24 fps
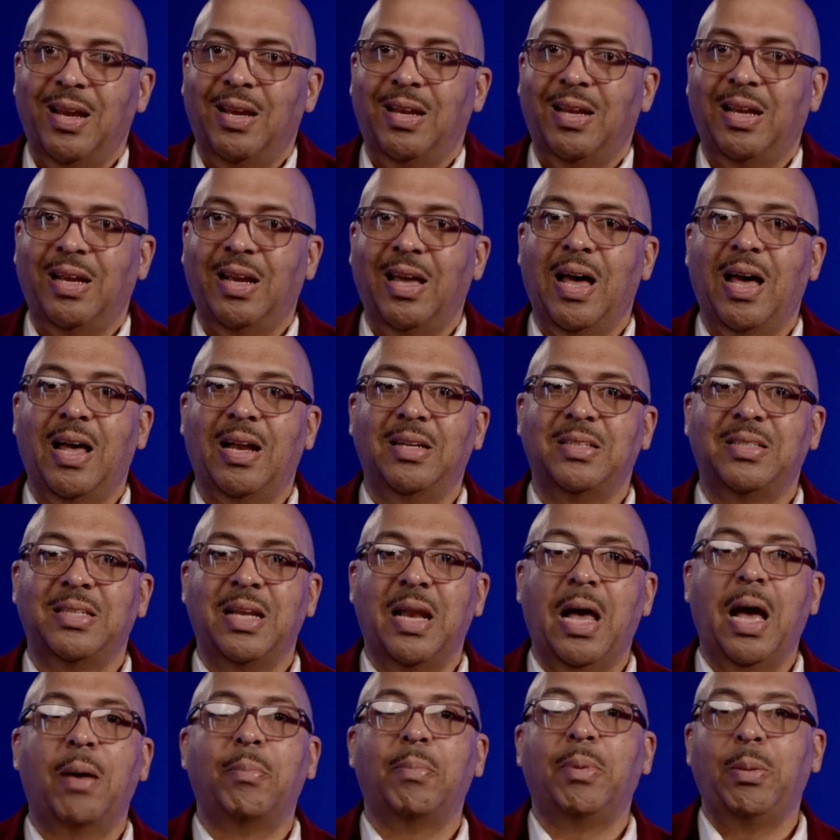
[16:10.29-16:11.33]
that God is an
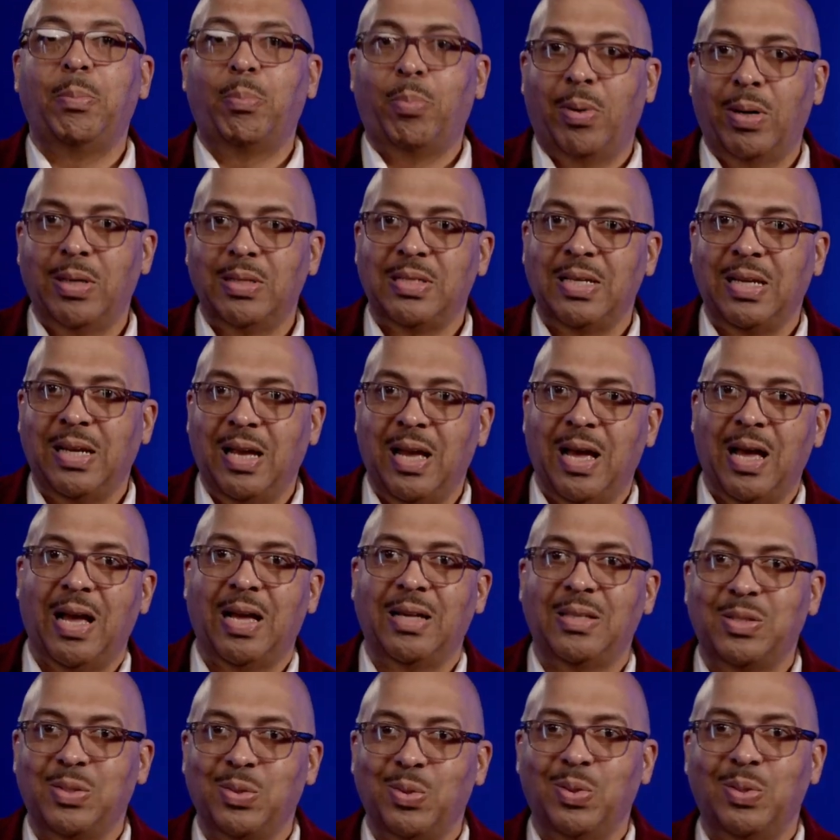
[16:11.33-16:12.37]
omnipresent
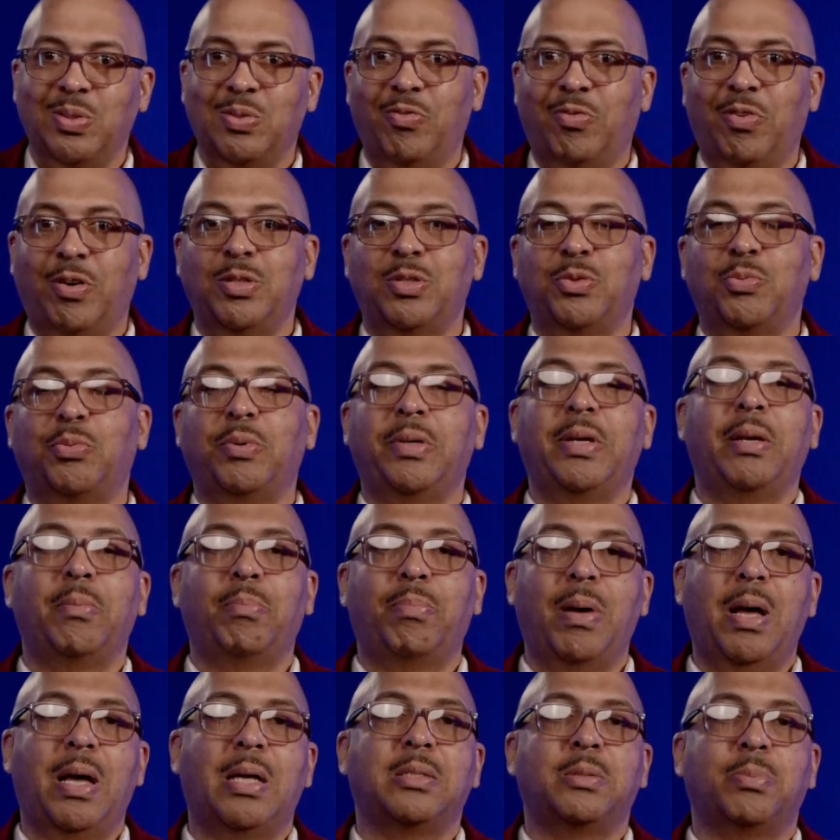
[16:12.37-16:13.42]
God, so it's virtually
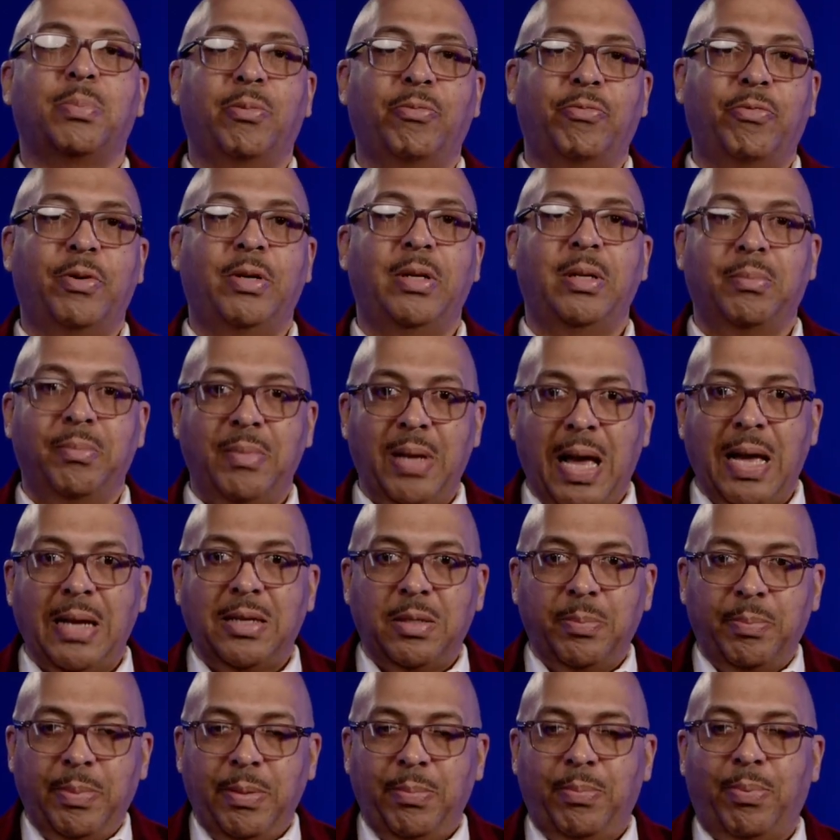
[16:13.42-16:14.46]
impossible for him not
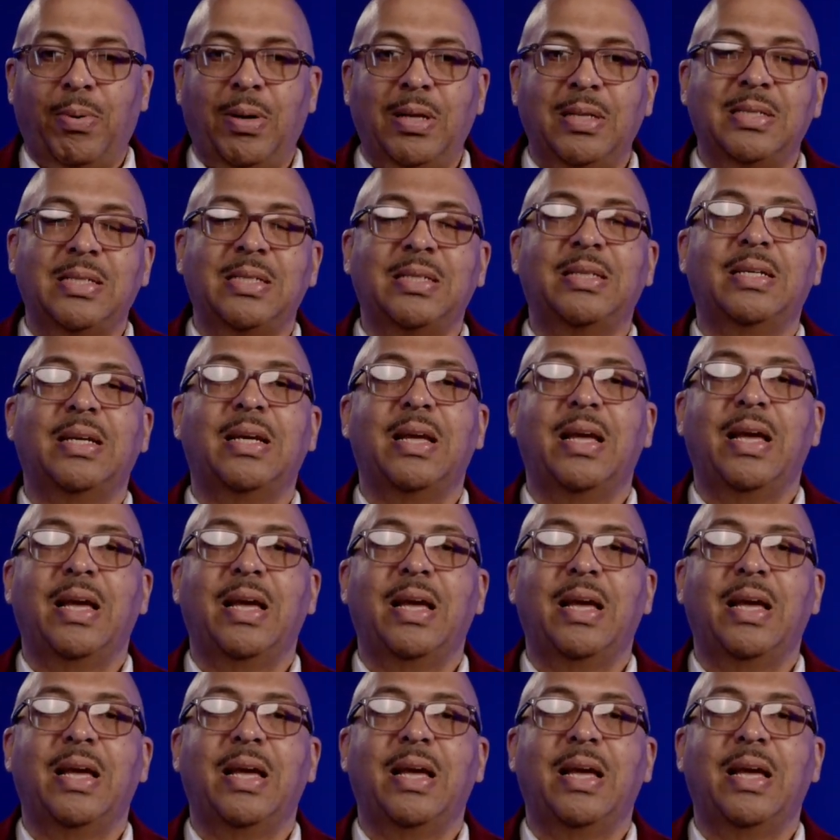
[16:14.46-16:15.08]
to be present